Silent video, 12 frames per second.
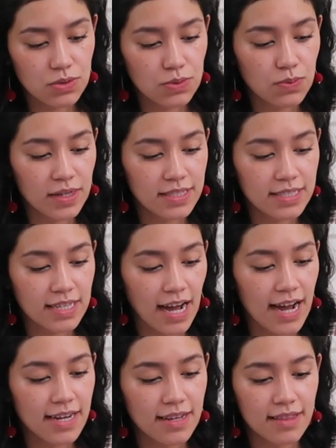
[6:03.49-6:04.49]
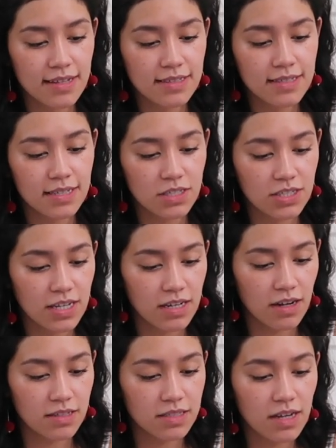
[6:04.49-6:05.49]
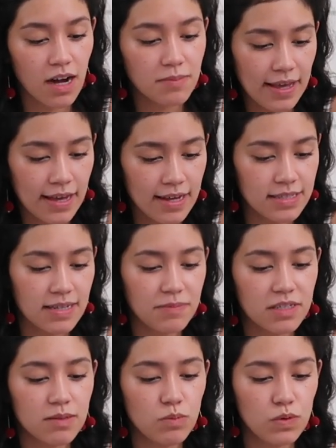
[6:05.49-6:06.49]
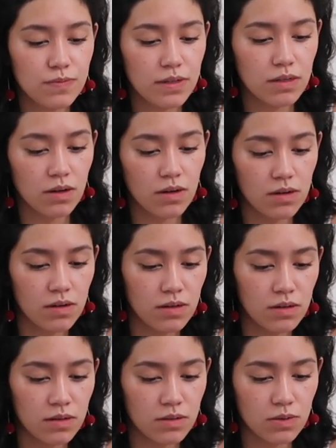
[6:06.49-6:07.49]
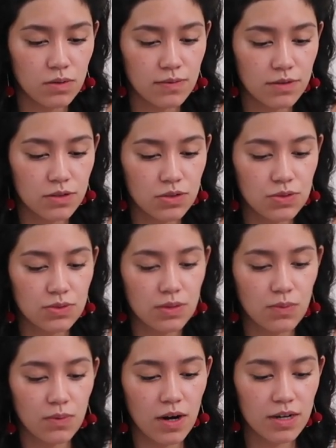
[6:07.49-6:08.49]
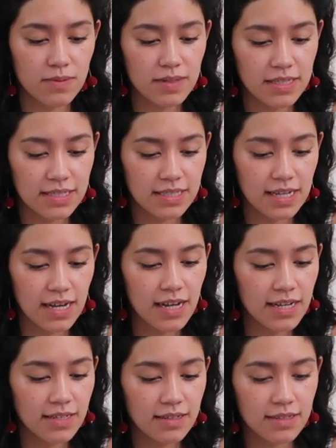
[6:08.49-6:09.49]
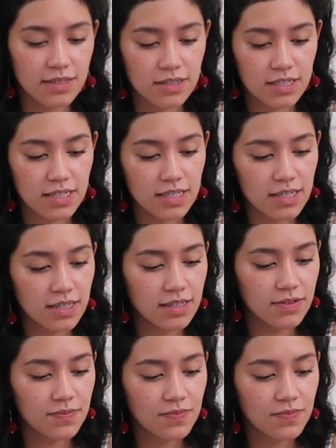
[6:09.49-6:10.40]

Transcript: to one side and then stitching it on top. And I'm going to move it all over to the watermelon side under here.